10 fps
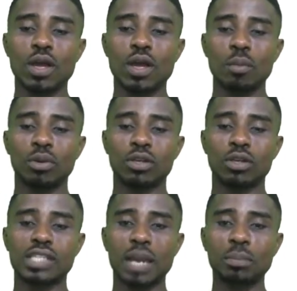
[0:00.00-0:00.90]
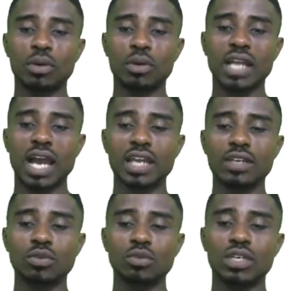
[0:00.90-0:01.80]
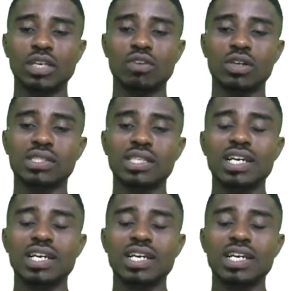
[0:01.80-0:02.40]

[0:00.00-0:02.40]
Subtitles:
plus 9.9 will give us